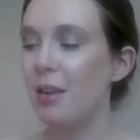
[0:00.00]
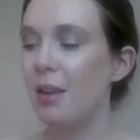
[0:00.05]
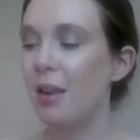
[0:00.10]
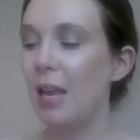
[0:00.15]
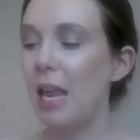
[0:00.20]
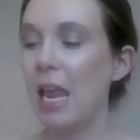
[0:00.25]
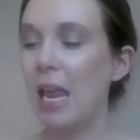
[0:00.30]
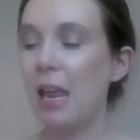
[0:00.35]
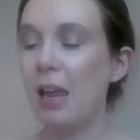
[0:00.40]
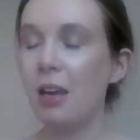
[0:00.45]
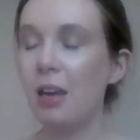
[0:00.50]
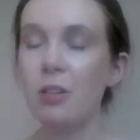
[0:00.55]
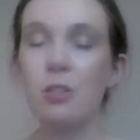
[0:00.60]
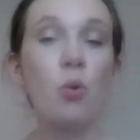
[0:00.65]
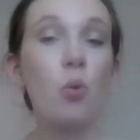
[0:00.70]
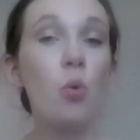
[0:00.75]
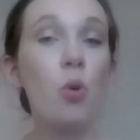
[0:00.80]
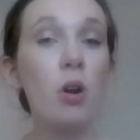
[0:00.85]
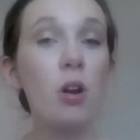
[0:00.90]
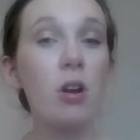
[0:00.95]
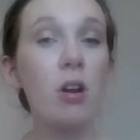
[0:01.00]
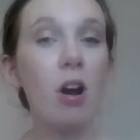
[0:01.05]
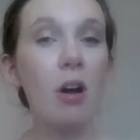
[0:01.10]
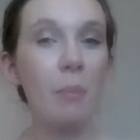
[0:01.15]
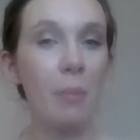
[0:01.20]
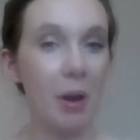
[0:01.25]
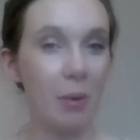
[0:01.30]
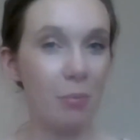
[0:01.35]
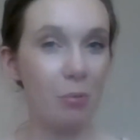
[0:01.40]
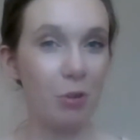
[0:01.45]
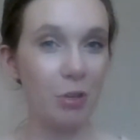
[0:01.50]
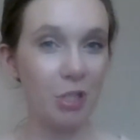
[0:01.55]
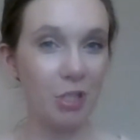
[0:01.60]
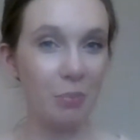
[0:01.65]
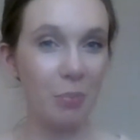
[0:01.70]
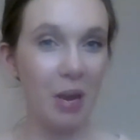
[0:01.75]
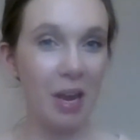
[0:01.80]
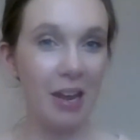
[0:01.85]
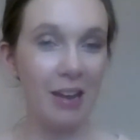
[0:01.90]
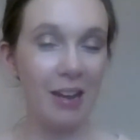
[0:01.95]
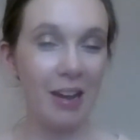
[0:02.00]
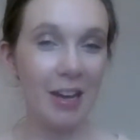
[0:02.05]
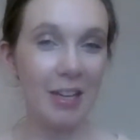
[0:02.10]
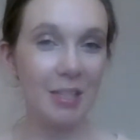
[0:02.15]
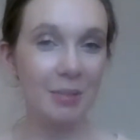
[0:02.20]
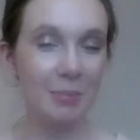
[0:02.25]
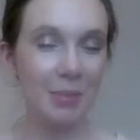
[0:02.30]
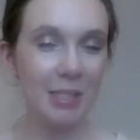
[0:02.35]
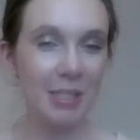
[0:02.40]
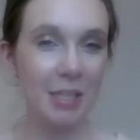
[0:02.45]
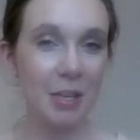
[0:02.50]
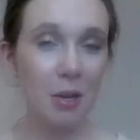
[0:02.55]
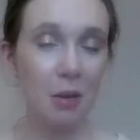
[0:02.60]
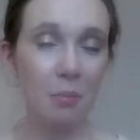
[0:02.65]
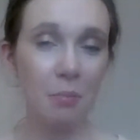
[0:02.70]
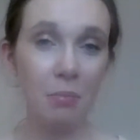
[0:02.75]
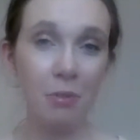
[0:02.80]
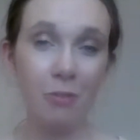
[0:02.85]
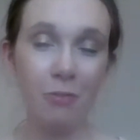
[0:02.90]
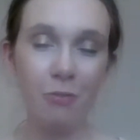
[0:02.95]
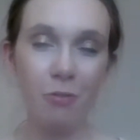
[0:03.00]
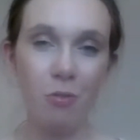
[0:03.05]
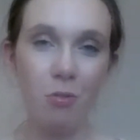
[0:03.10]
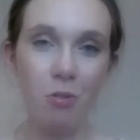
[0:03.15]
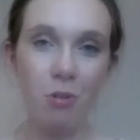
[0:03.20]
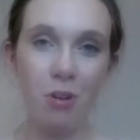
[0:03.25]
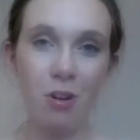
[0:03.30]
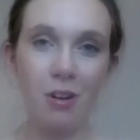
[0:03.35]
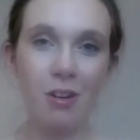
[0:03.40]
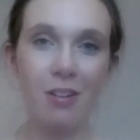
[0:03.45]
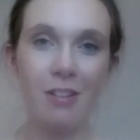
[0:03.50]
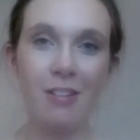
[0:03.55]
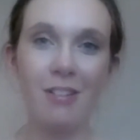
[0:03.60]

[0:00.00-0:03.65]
and work on my project pan items before